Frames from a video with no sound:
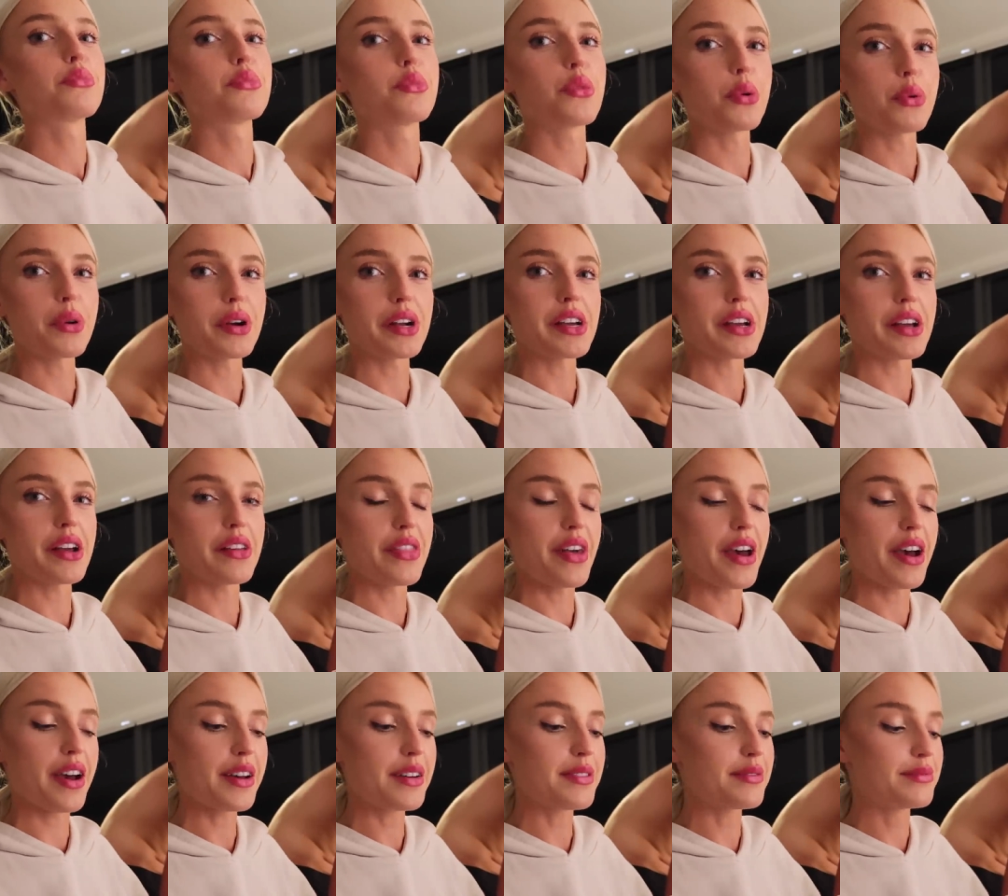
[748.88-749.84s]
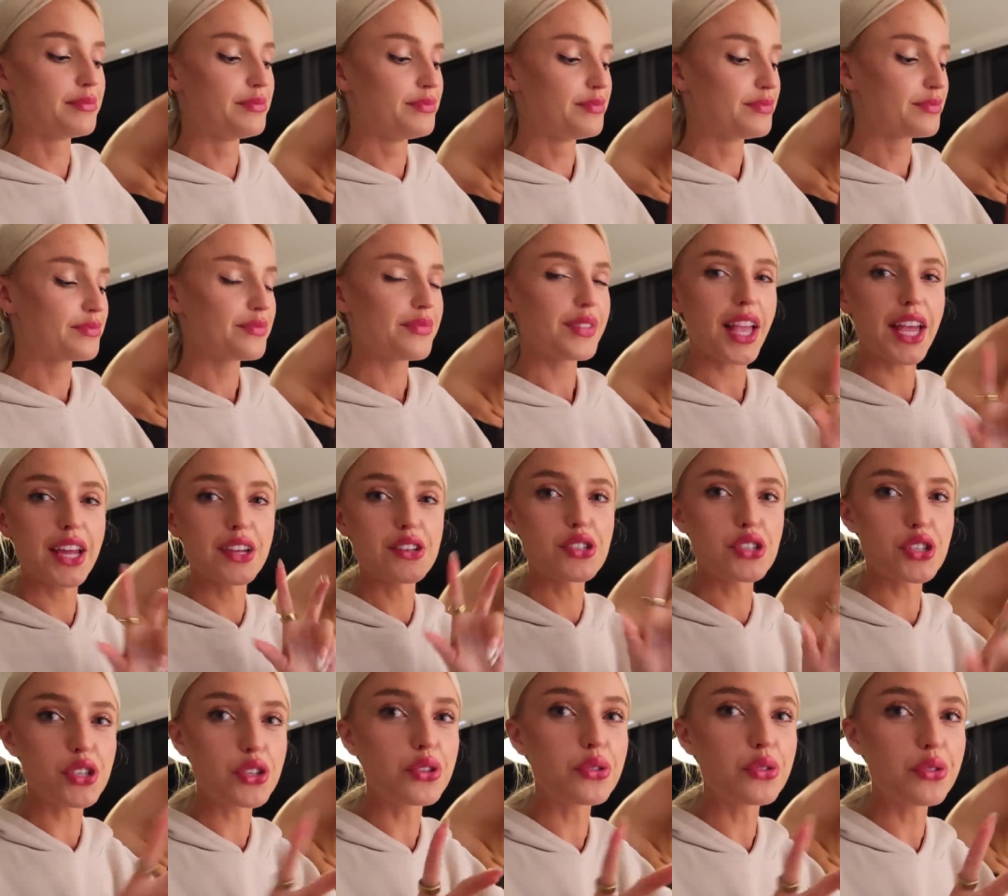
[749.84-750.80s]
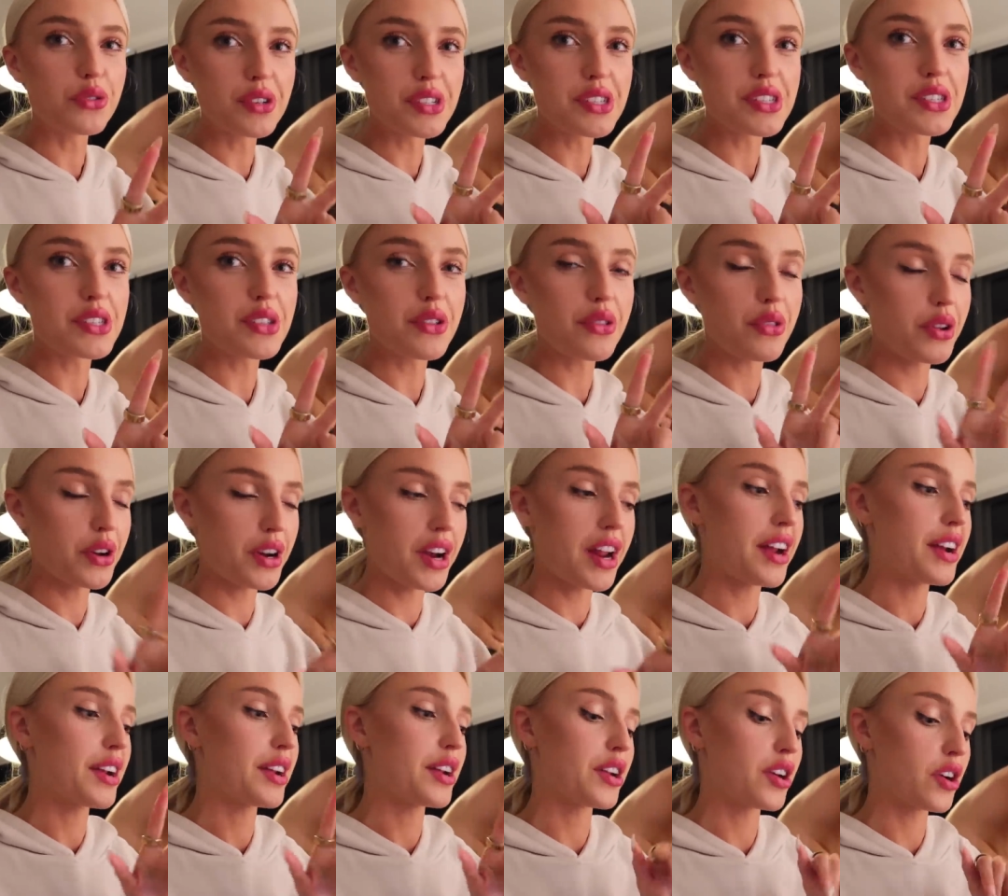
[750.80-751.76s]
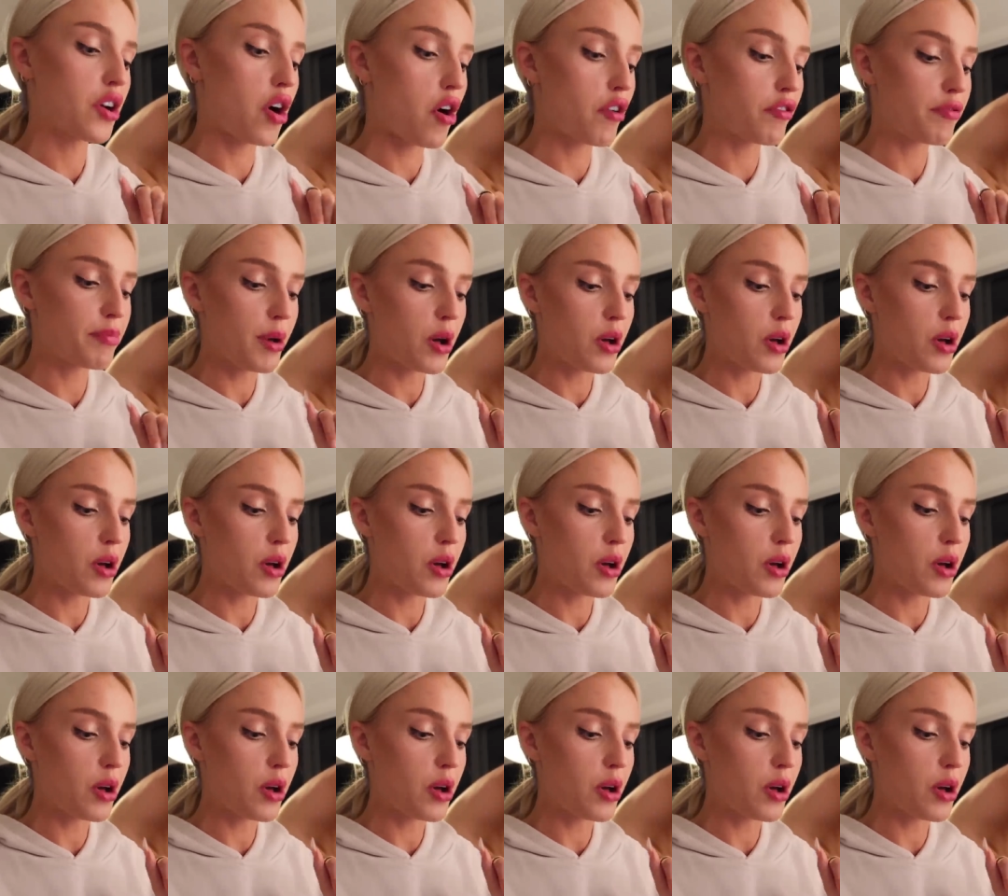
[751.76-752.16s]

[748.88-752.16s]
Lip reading: We're working on that. And two was learn how to hit a golf